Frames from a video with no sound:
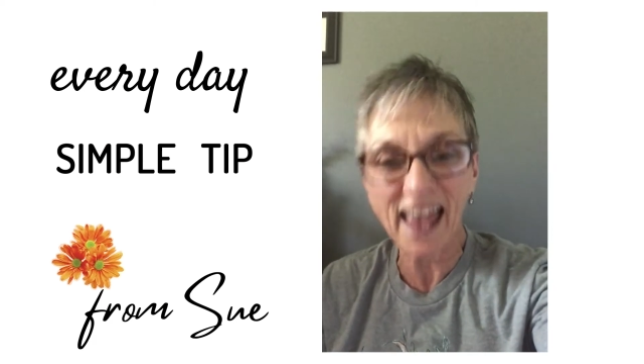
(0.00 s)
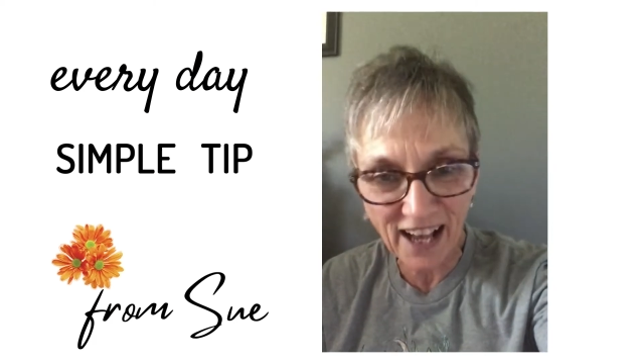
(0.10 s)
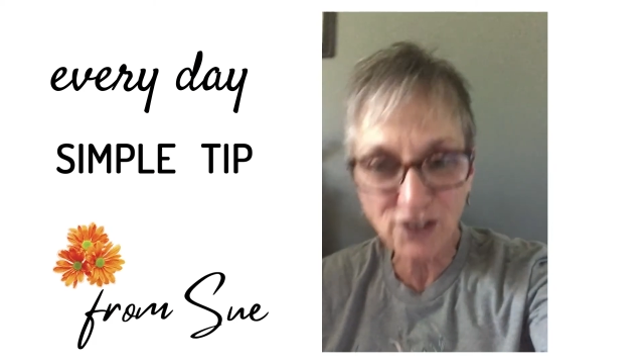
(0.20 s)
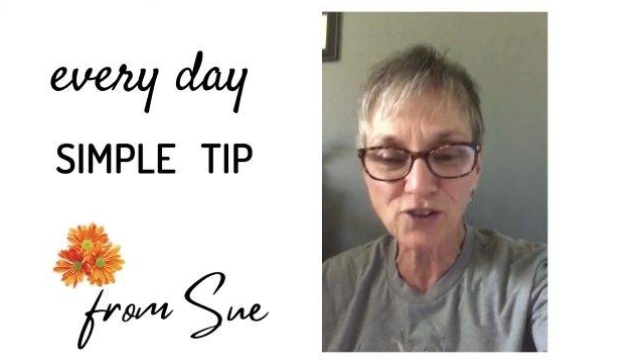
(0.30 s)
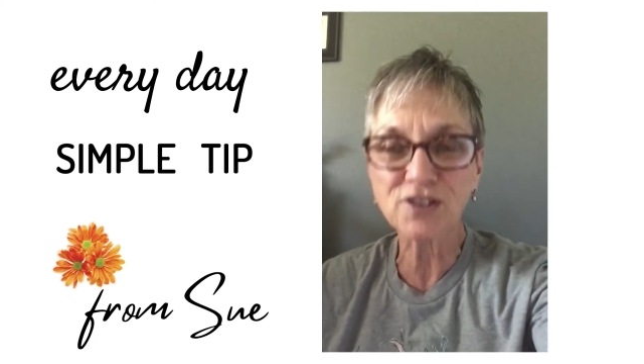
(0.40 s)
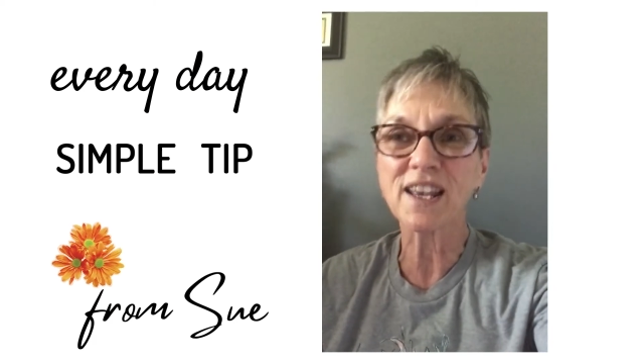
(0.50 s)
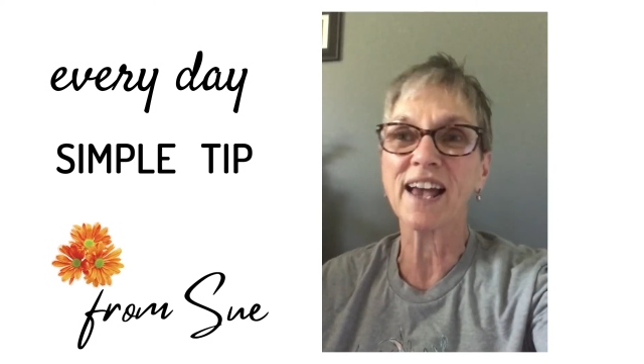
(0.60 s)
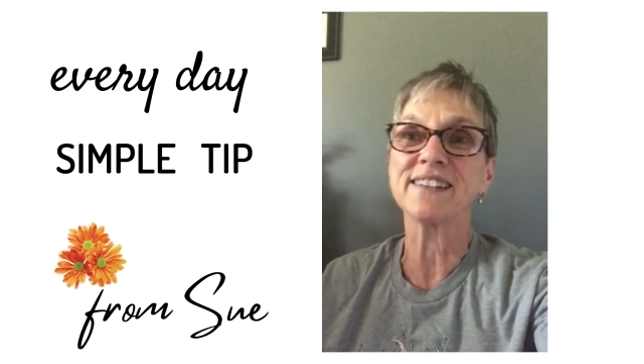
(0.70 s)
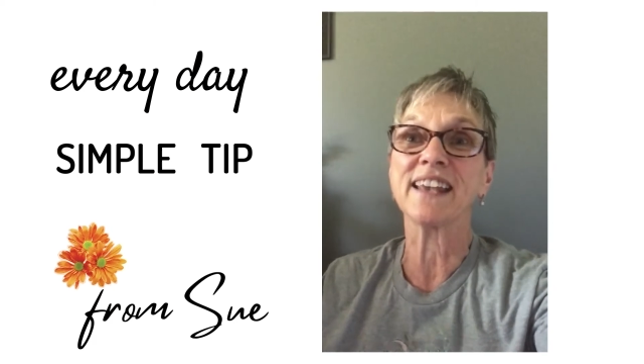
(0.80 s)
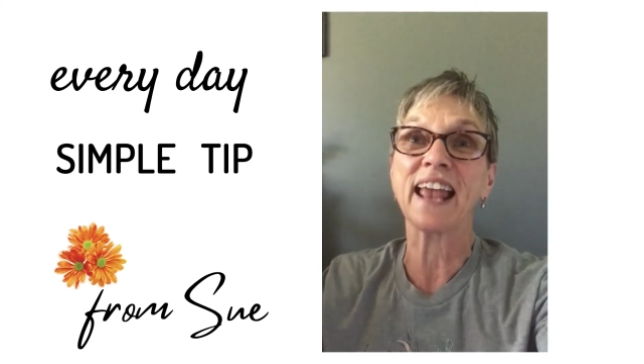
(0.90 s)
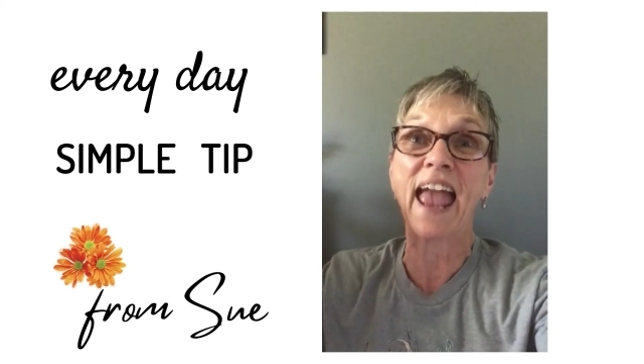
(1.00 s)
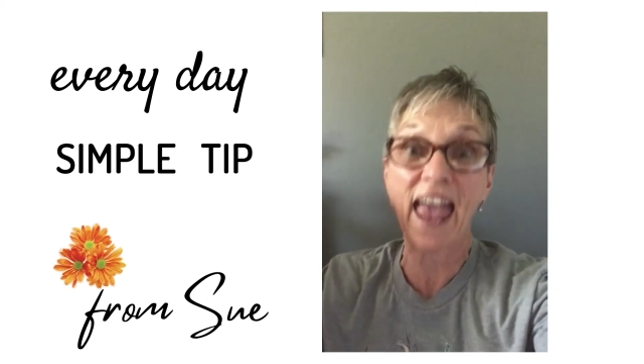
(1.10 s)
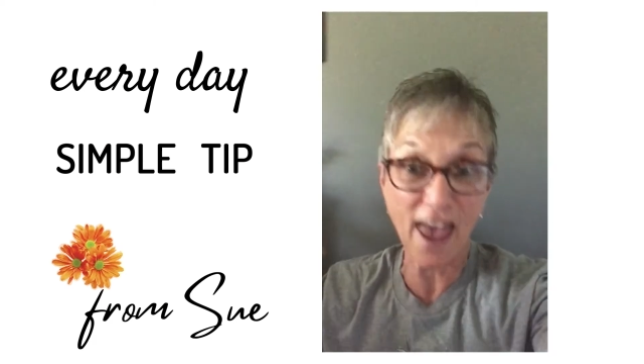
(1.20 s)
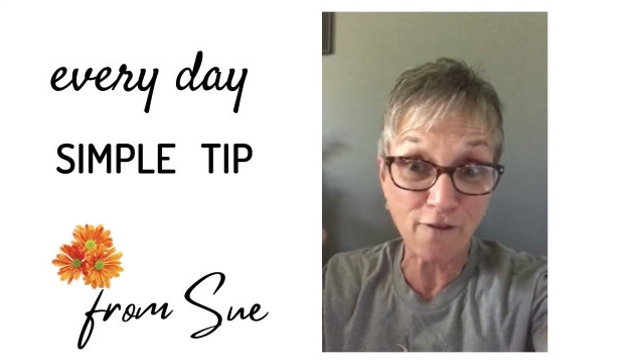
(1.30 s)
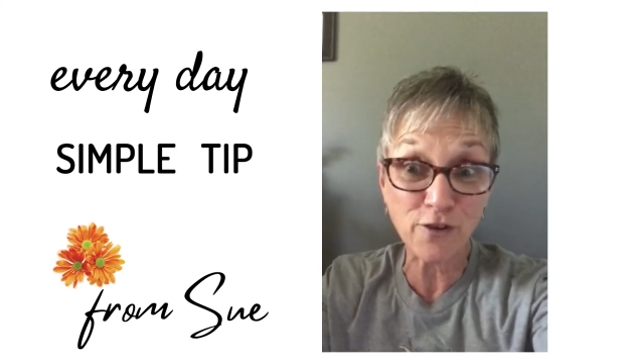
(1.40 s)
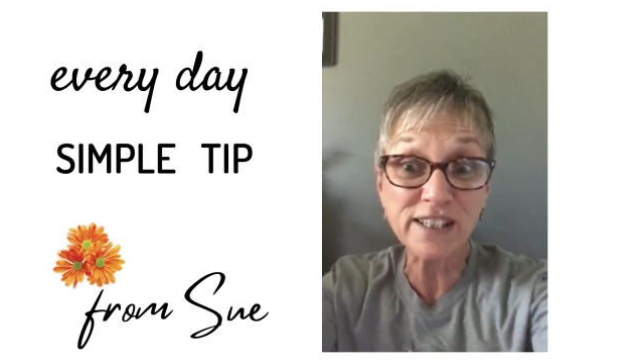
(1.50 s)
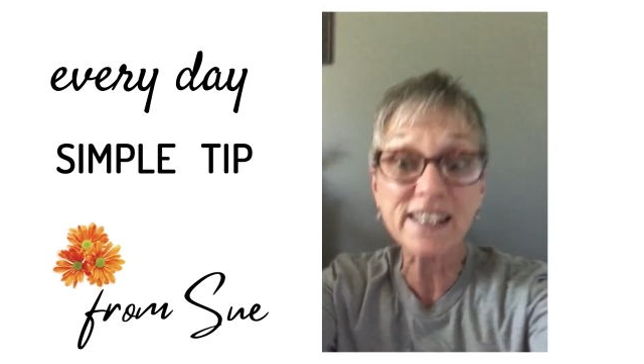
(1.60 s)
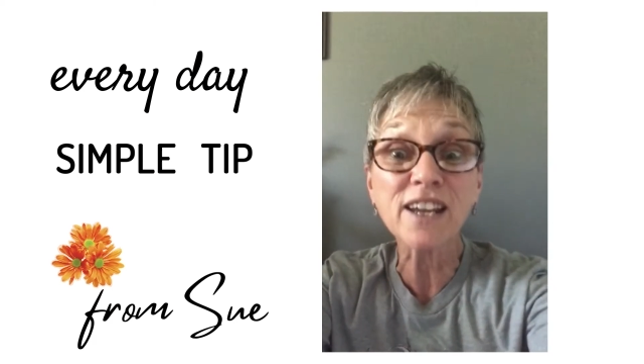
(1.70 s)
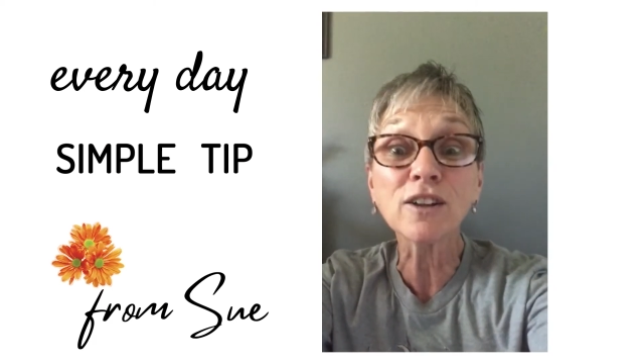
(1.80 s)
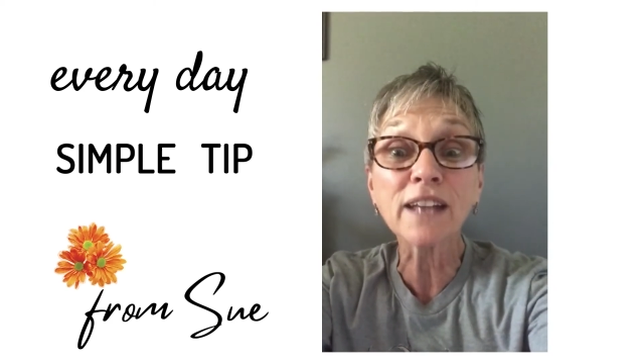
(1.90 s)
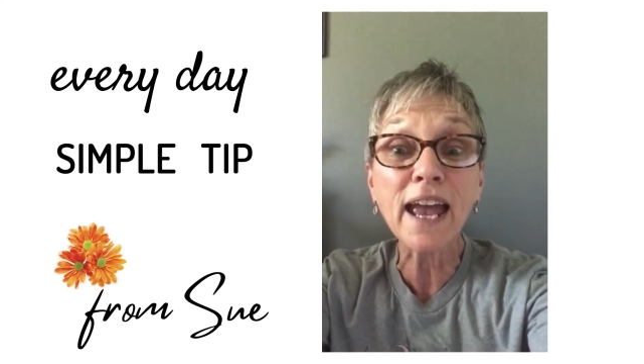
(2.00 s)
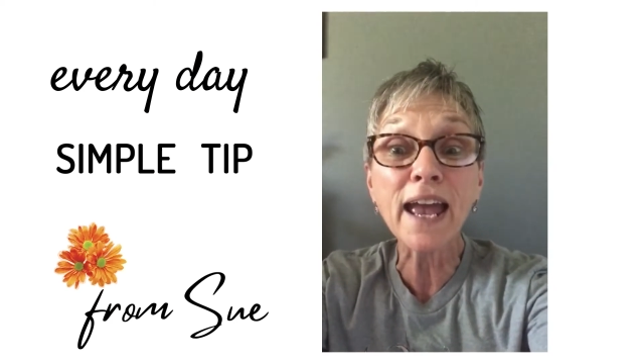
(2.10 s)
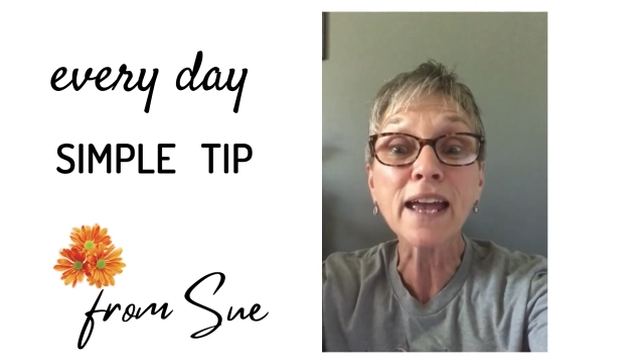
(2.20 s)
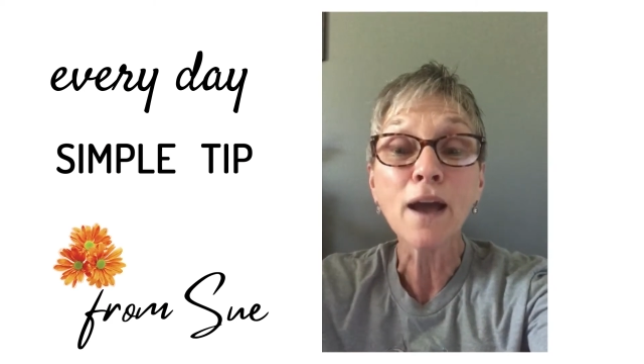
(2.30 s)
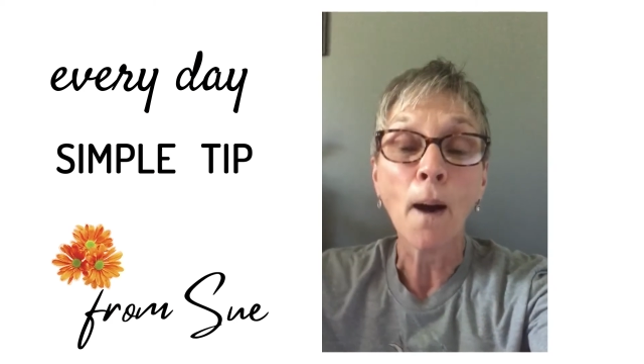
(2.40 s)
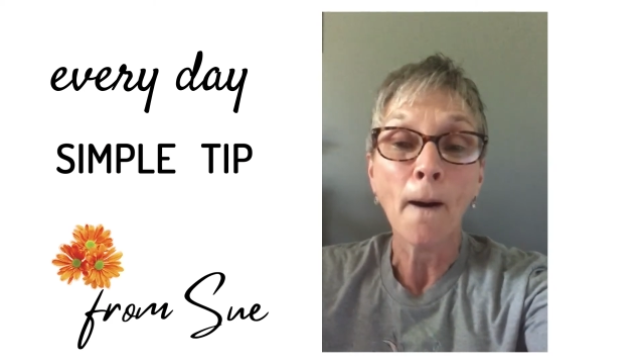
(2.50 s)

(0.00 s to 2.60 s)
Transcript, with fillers: exercising every single day,